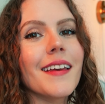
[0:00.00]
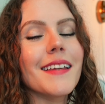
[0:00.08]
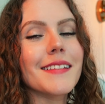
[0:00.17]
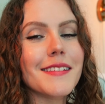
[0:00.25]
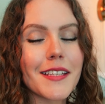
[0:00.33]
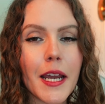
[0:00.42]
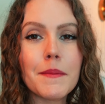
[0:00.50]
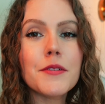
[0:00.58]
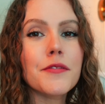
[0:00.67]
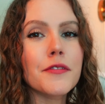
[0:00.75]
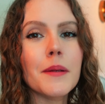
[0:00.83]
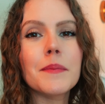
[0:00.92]
It's time
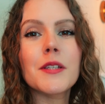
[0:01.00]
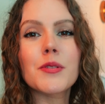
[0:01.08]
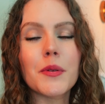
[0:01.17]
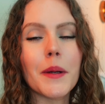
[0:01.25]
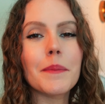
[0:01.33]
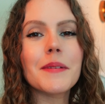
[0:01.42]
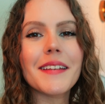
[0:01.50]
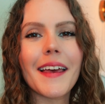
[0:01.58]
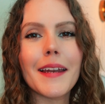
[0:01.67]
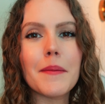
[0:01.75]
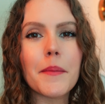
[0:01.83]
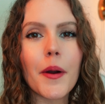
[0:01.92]
to flip the script
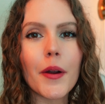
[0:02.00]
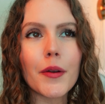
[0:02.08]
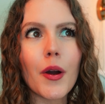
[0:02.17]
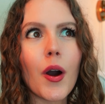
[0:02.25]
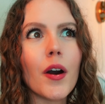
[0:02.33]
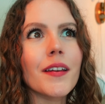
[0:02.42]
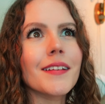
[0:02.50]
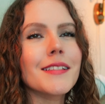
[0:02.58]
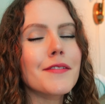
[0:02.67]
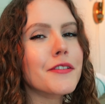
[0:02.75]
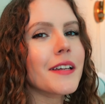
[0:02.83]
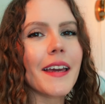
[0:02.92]
and embark on a
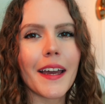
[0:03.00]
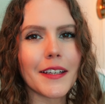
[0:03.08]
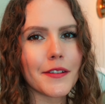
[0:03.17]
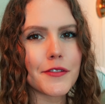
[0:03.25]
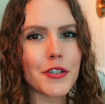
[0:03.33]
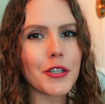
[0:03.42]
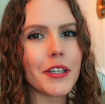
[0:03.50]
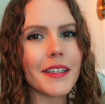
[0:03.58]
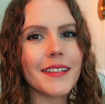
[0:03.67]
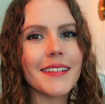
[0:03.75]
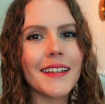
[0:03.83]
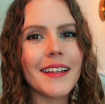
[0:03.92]
different kind of journey.